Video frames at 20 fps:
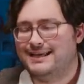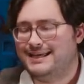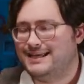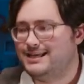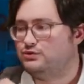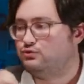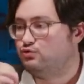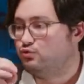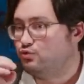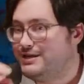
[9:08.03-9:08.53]

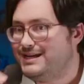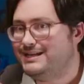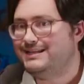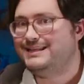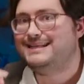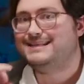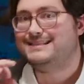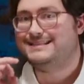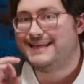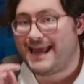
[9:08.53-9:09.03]
is
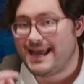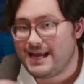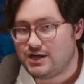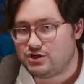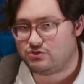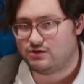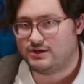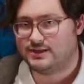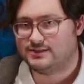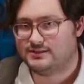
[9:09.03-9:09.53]
really
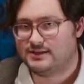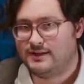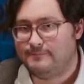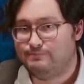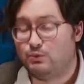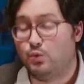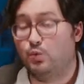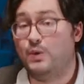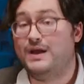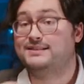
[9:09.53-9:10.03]
dangerous
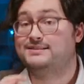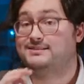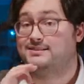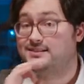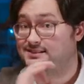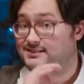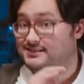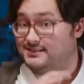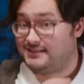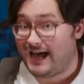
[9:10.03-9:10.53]
when
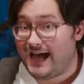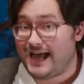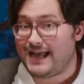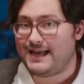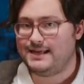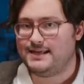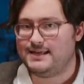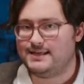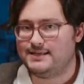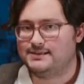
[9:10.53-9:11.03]

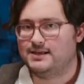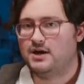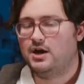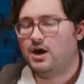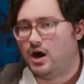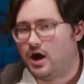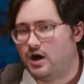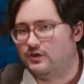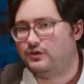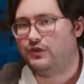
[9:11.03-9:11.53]
societies
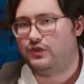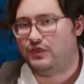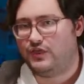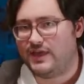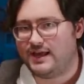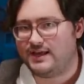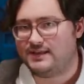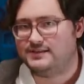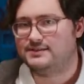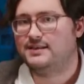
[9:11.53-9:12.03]
are the
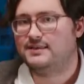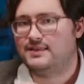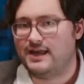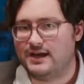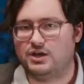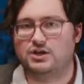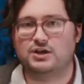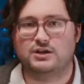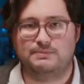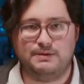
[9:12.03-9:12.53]
things
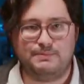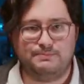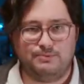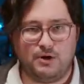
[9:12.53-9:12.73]
that could be